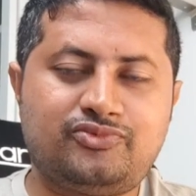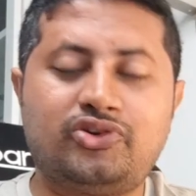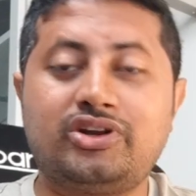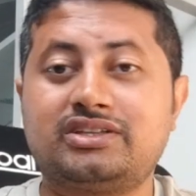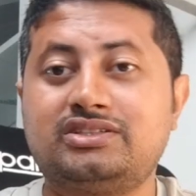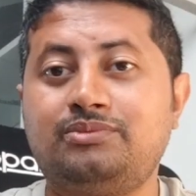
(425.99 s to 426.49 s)

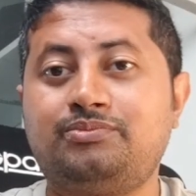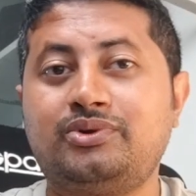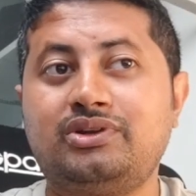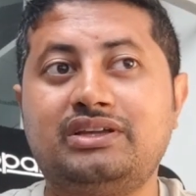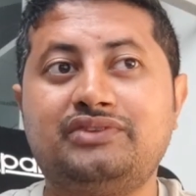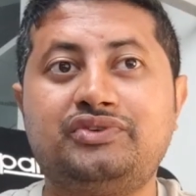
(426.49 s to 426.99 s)
For
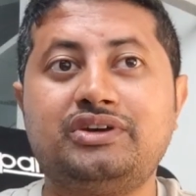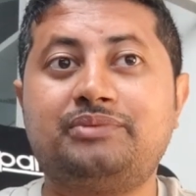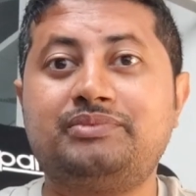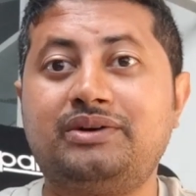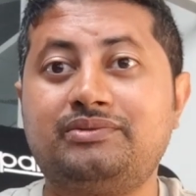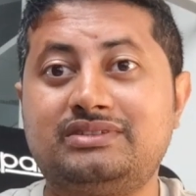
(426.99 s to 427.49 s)
example, if you
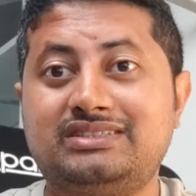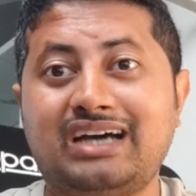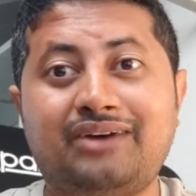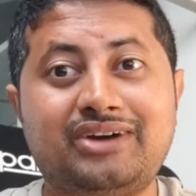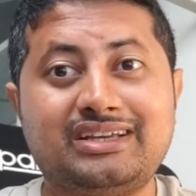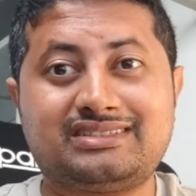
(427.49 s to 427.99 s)
have done
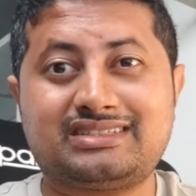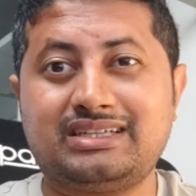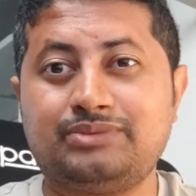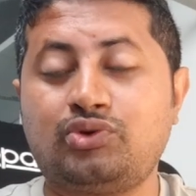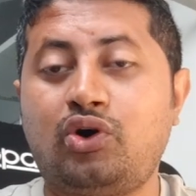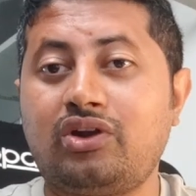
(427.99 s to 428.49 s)

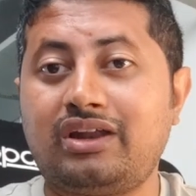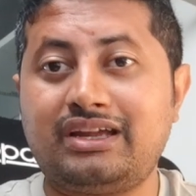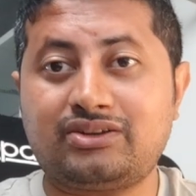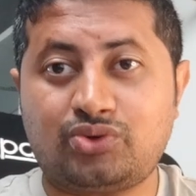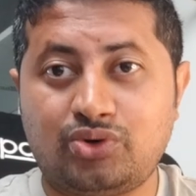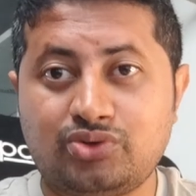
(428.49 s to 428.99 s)
JavaScript
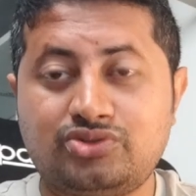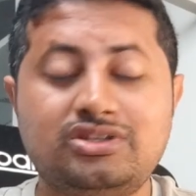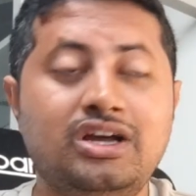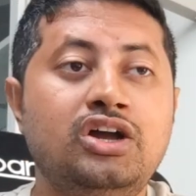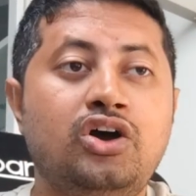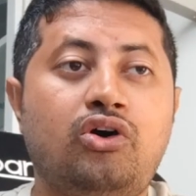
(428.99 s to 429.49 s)
online course
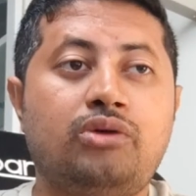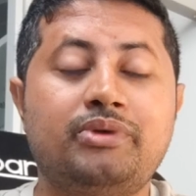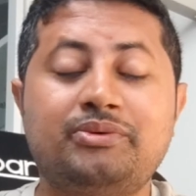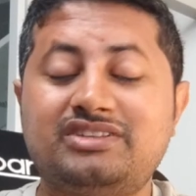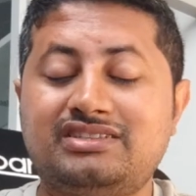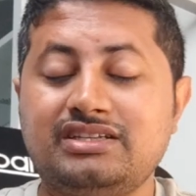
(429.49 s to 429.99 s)
or
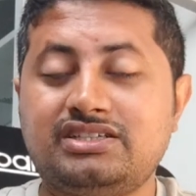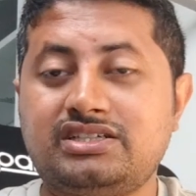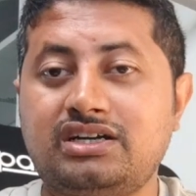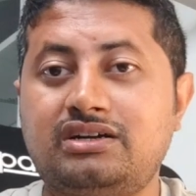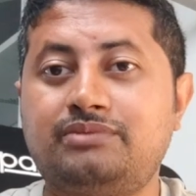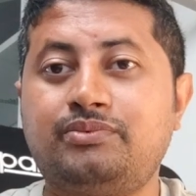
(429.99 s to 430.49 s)
maybe C
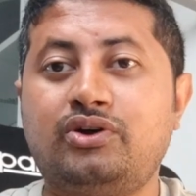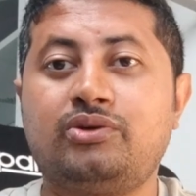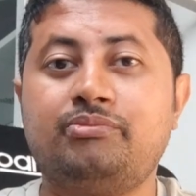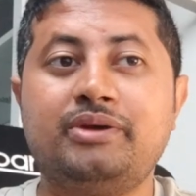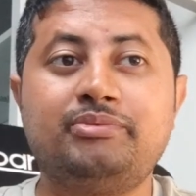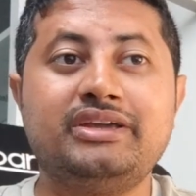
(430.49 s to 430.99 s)
sharp
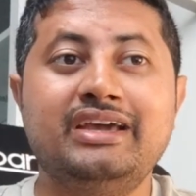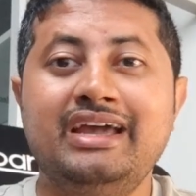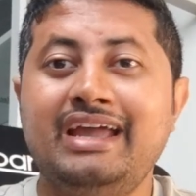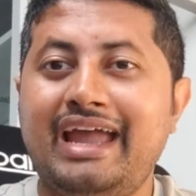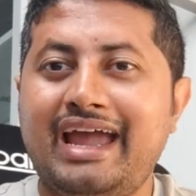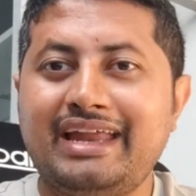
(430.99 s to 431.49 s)
or maybe
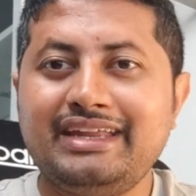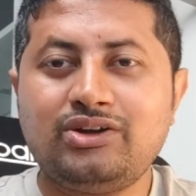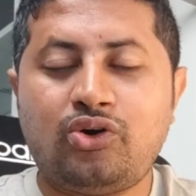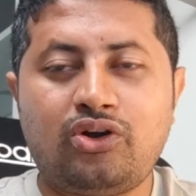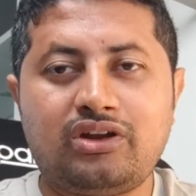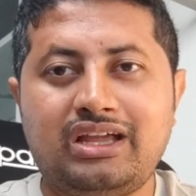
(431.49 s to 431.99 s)

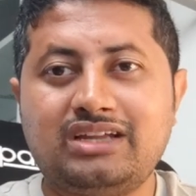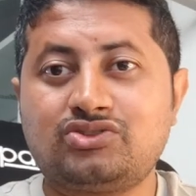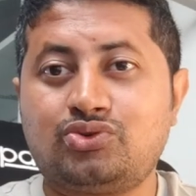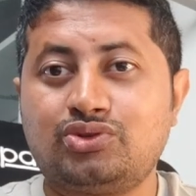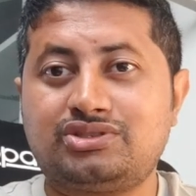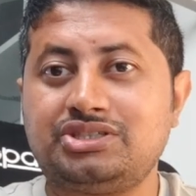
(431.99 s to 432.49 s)
any
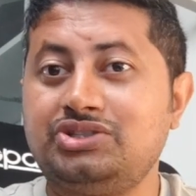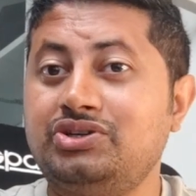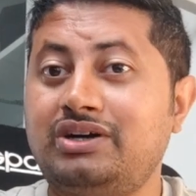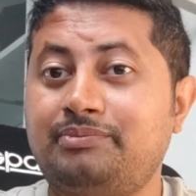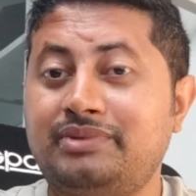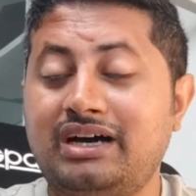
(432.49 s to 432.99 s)
online course
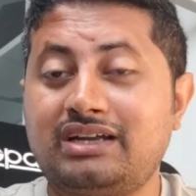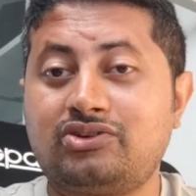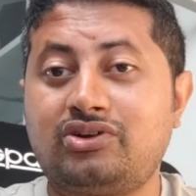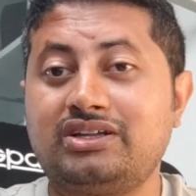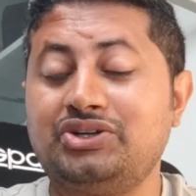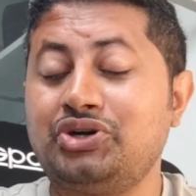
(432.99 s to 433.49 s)
you have done
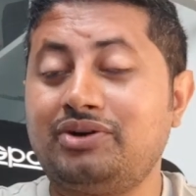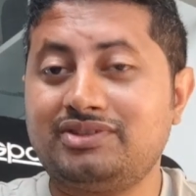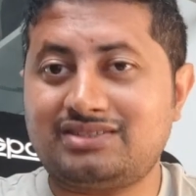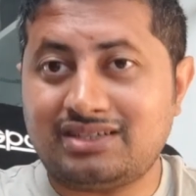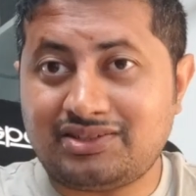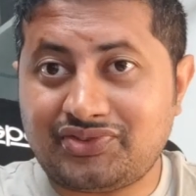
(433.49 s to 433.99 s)
or you have
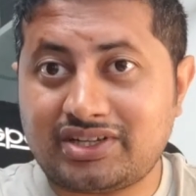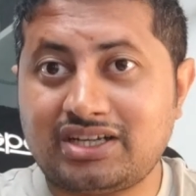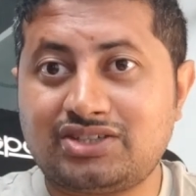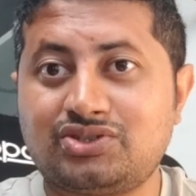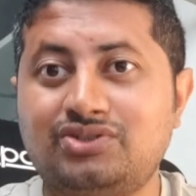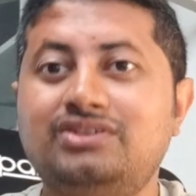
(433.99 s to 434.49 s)
a
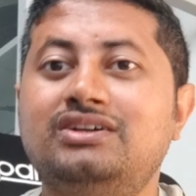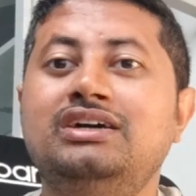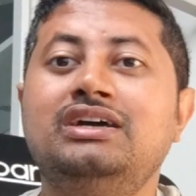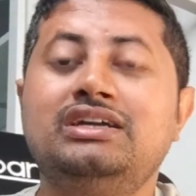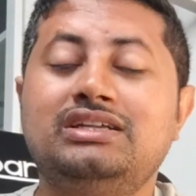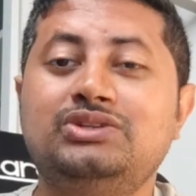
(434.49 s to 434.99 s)
certification,
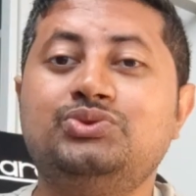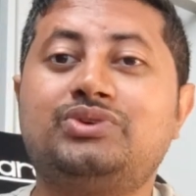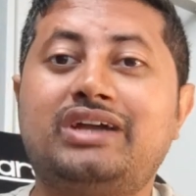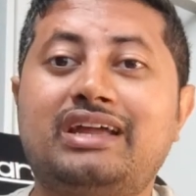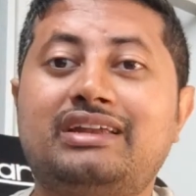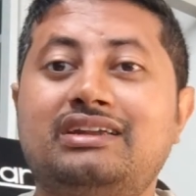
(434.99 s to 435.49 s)
you
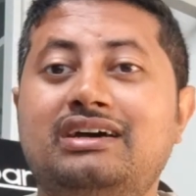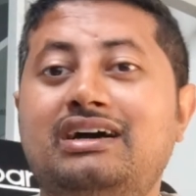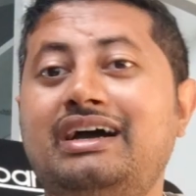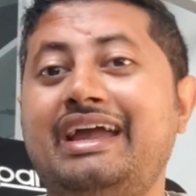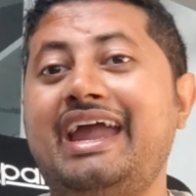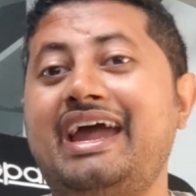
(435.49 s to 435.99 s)
can
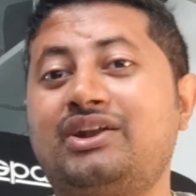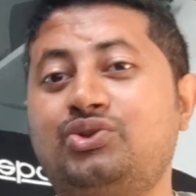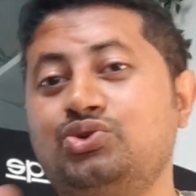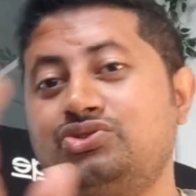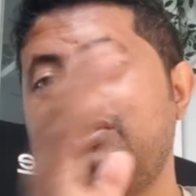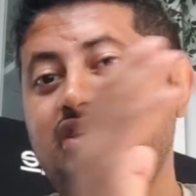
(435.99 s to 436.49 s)
uh,
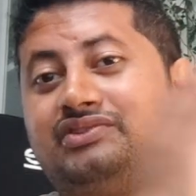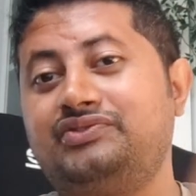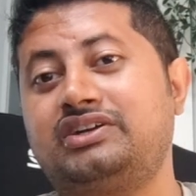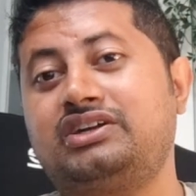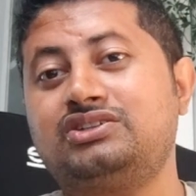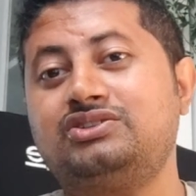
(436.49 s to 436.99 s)
add those
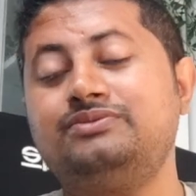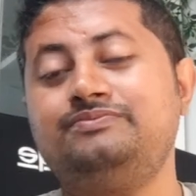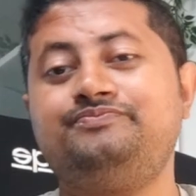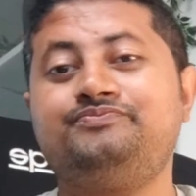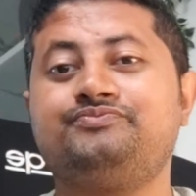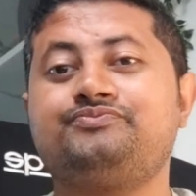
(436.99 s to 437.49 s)

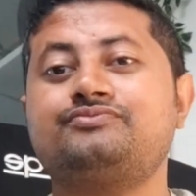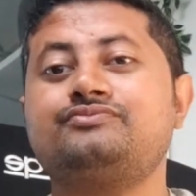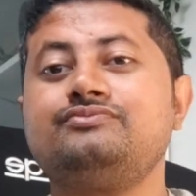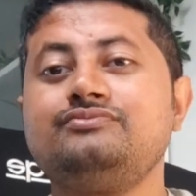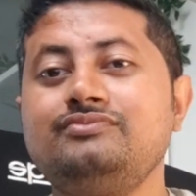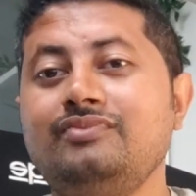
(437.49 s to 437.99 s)
certification
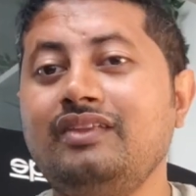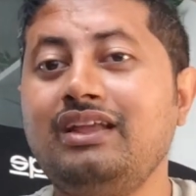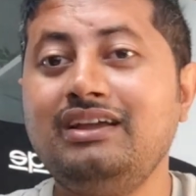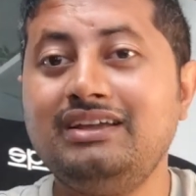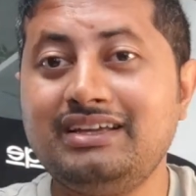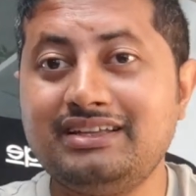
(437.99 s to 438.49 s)

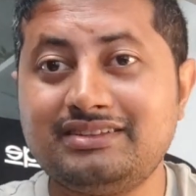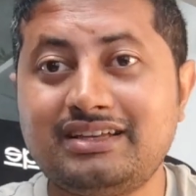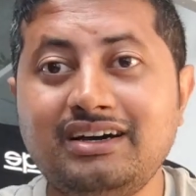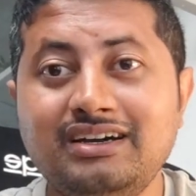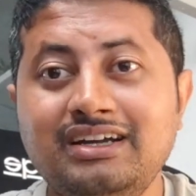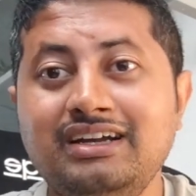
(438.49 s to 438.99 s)
in
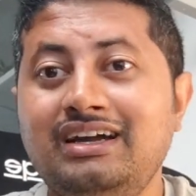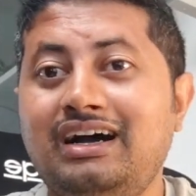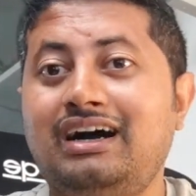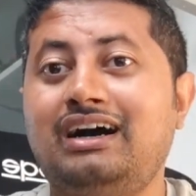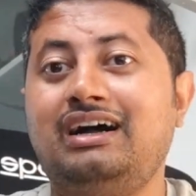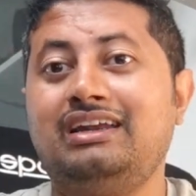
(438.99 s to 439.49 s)
the
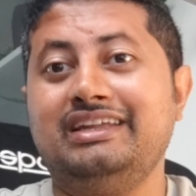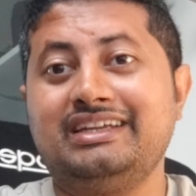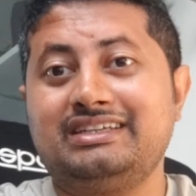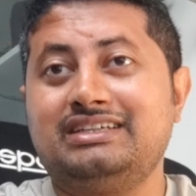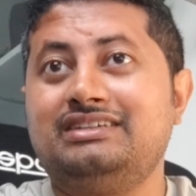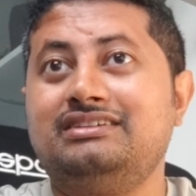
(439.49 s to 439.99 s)
uh,
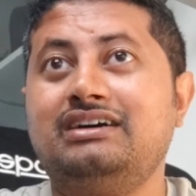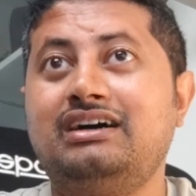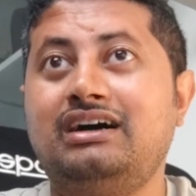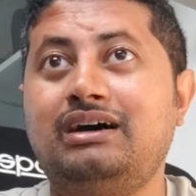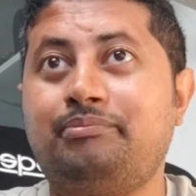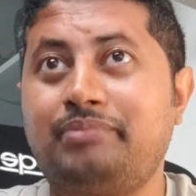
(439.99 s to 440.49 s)

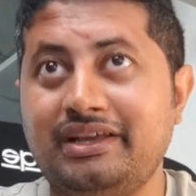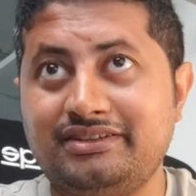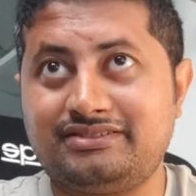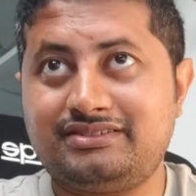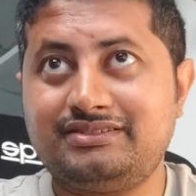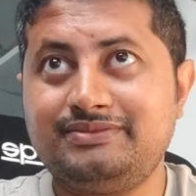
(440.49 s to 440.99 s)
LinkedIn uh,
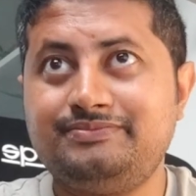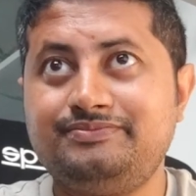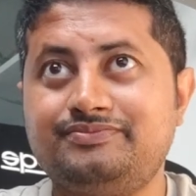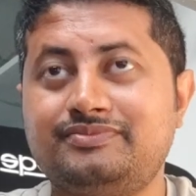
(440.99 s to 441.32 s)
place.